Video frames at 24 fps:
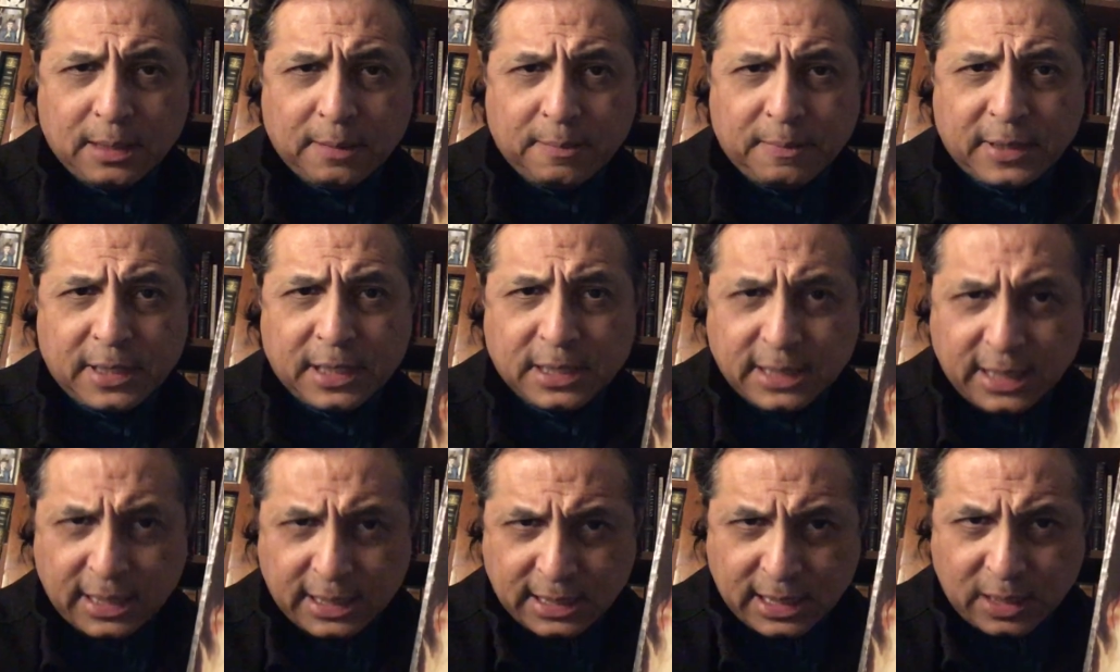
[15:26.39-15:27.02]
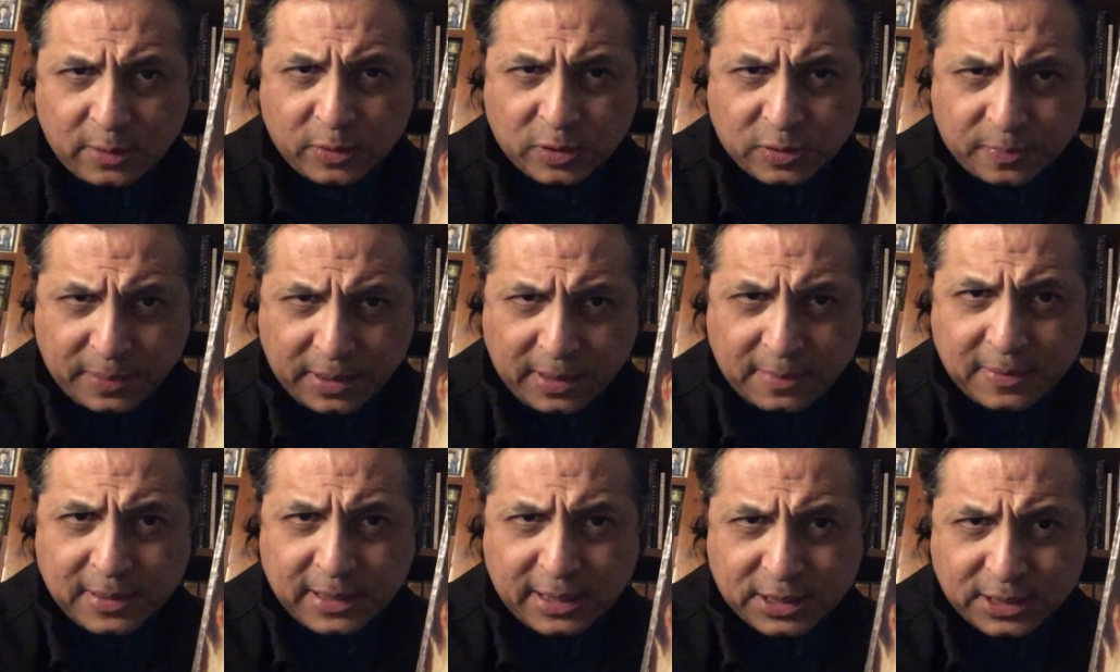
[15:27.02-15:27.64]
But his essay was
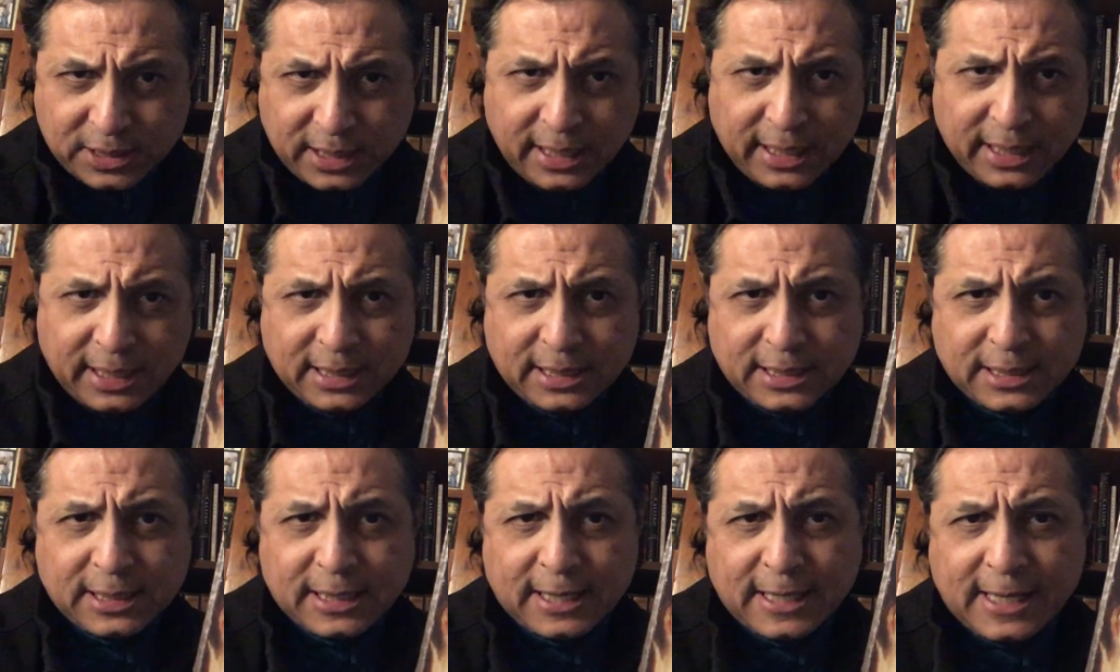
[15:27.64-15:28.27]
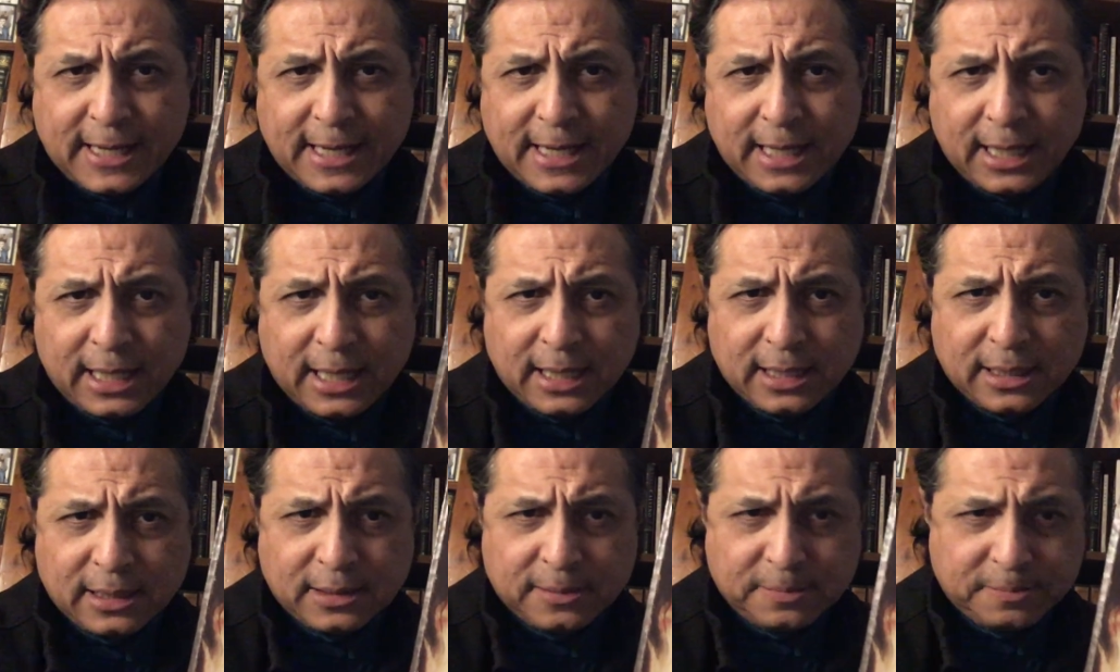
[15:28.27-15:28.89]
published in it,
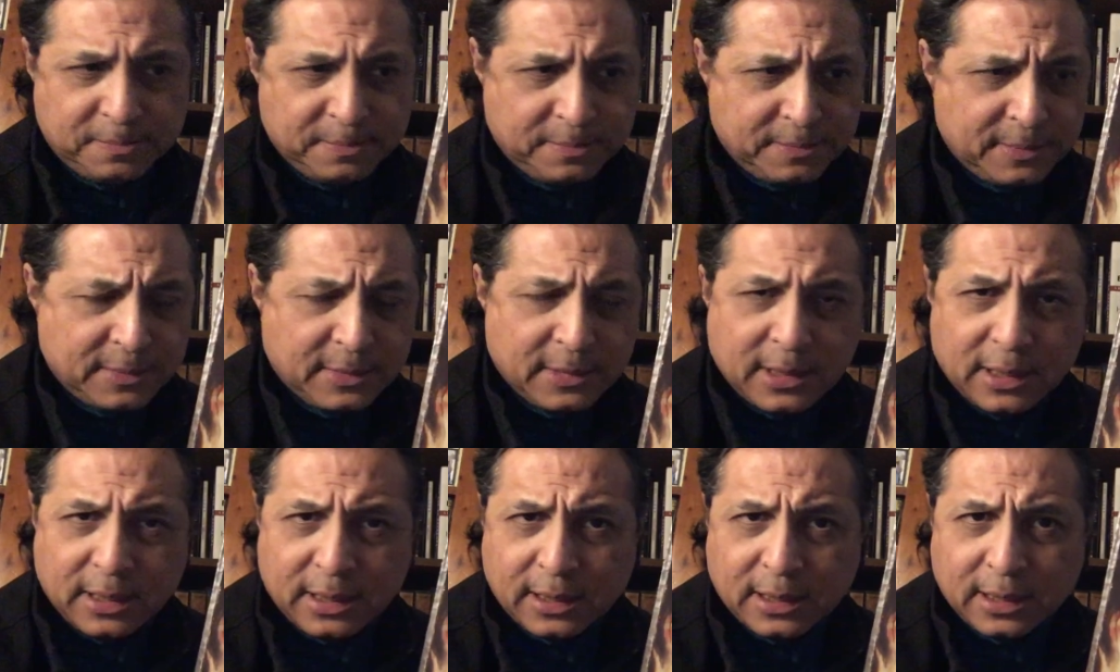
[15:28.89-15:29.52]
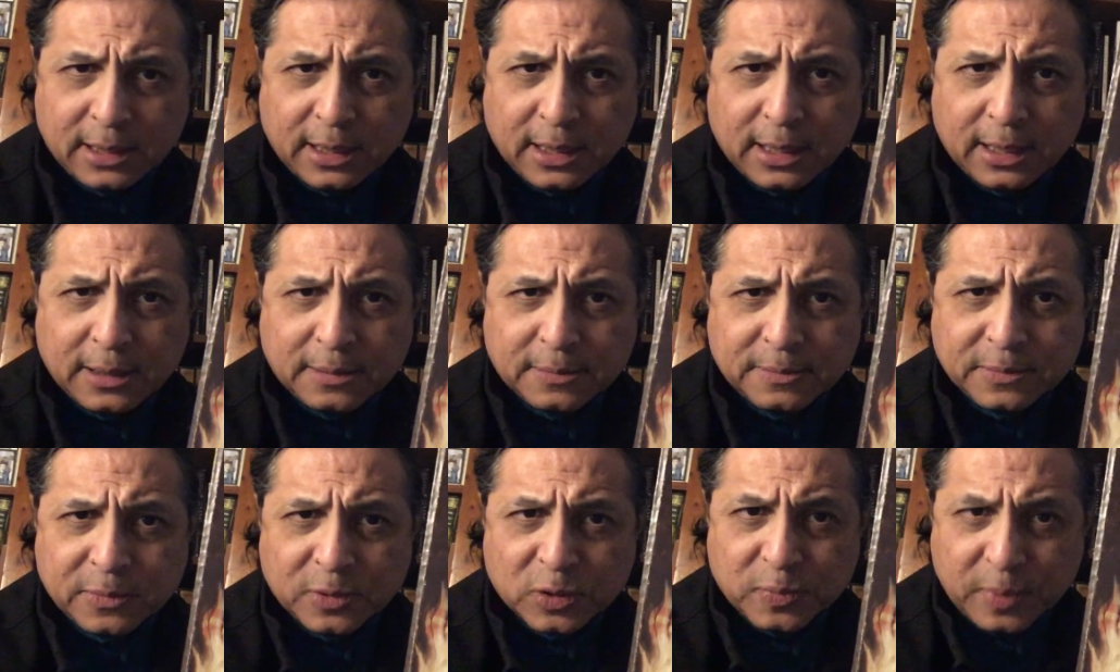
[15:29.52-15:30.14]

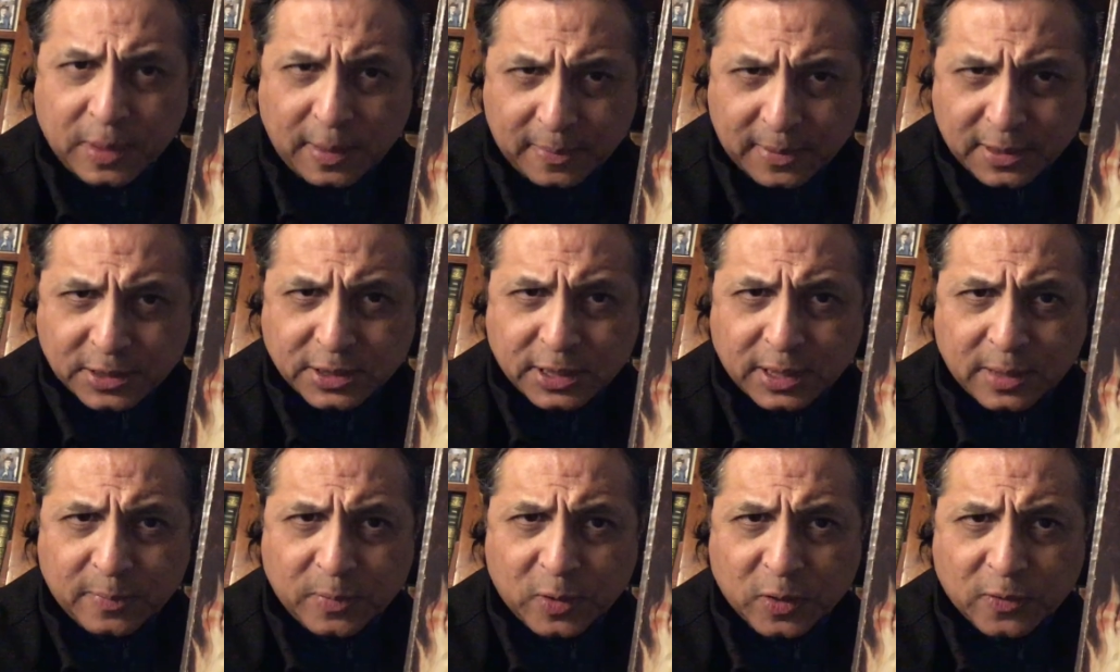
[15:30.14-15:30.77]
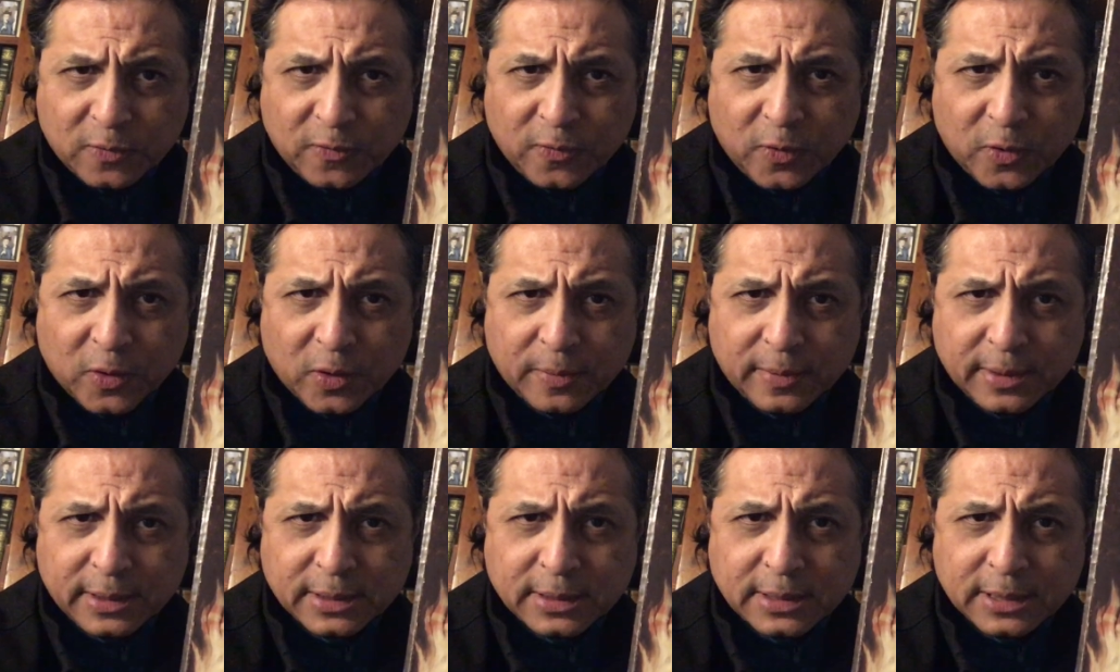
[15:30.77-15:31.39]
was published in the book
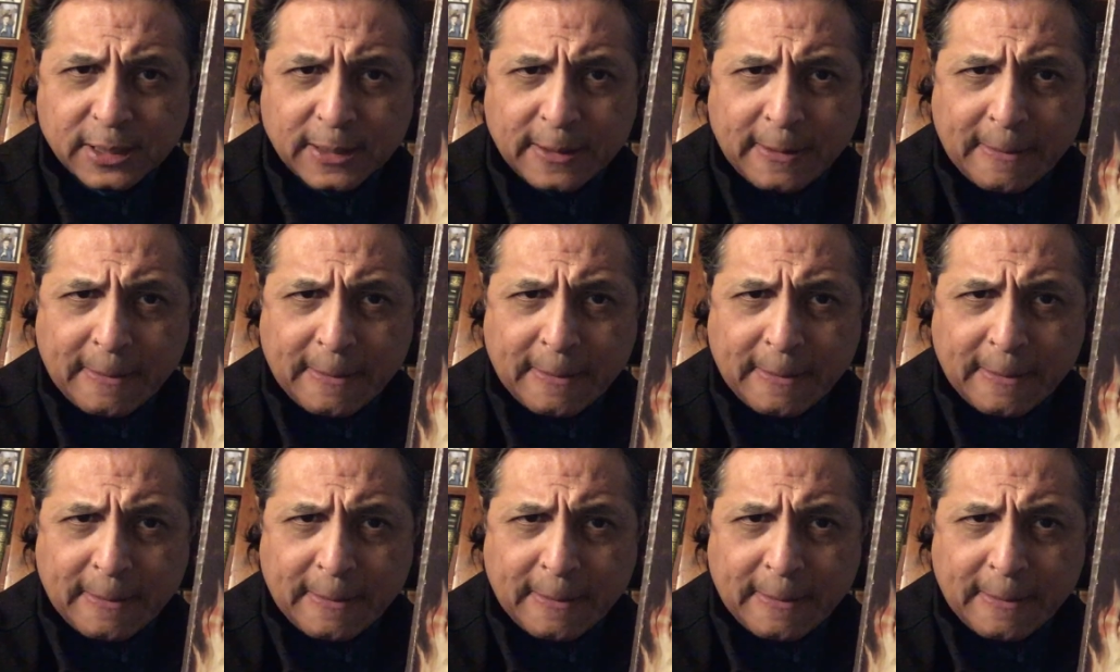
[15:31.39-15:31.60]
form, and